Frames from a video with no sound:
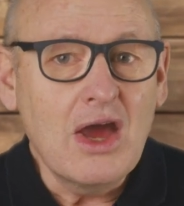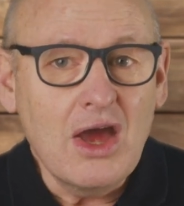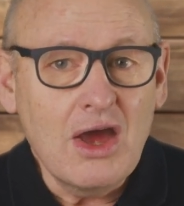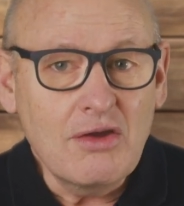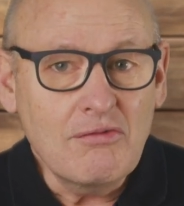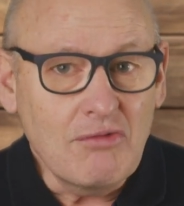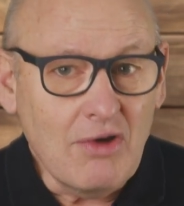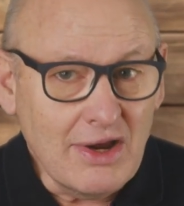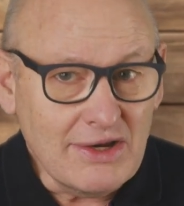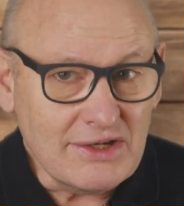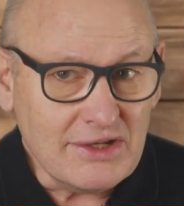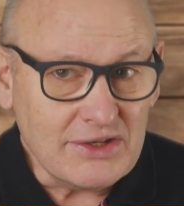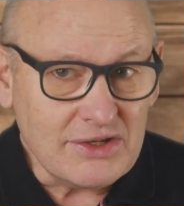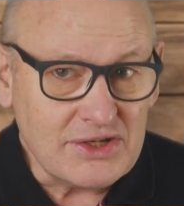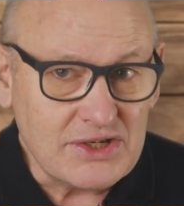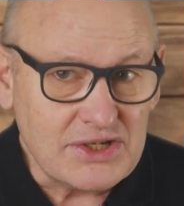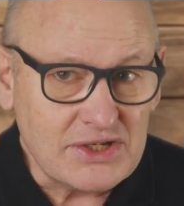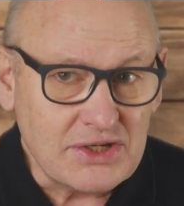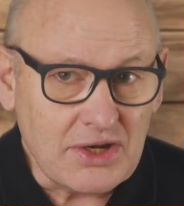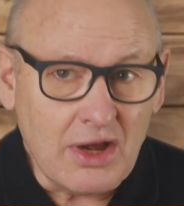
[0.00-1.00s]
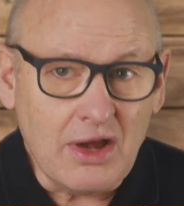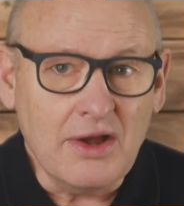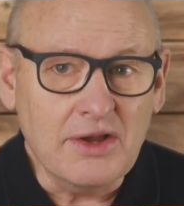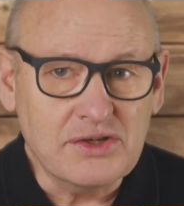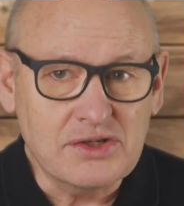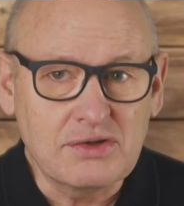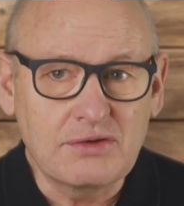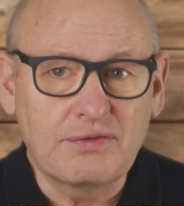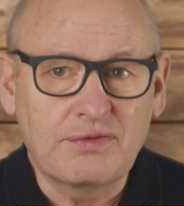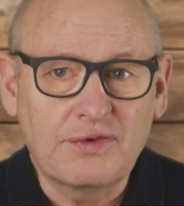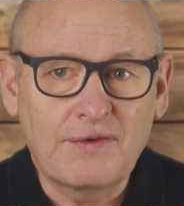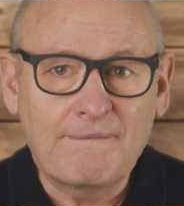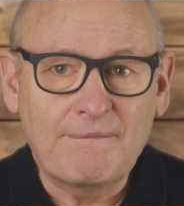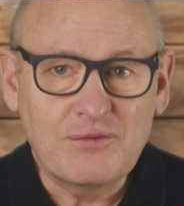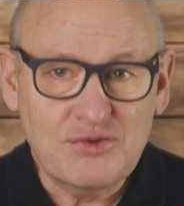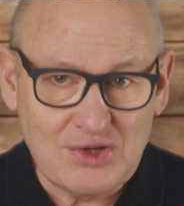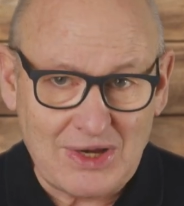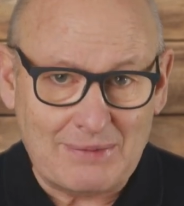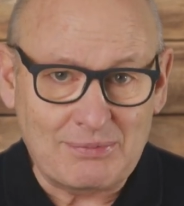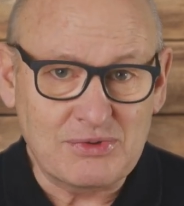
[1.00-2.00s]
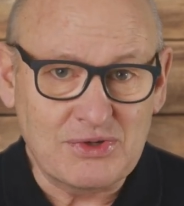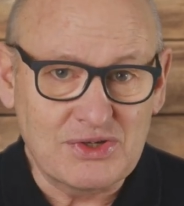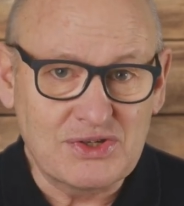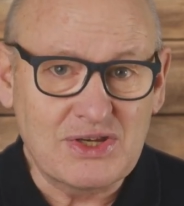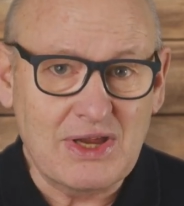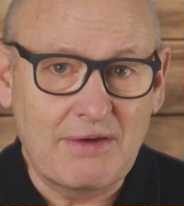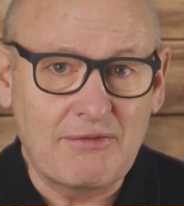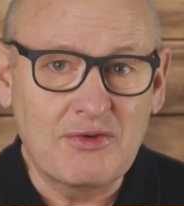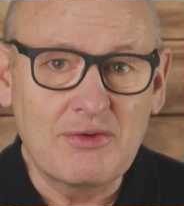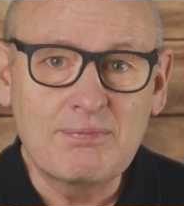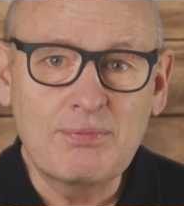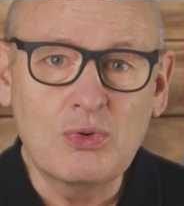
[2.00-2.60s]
And right at the start of chapter 7,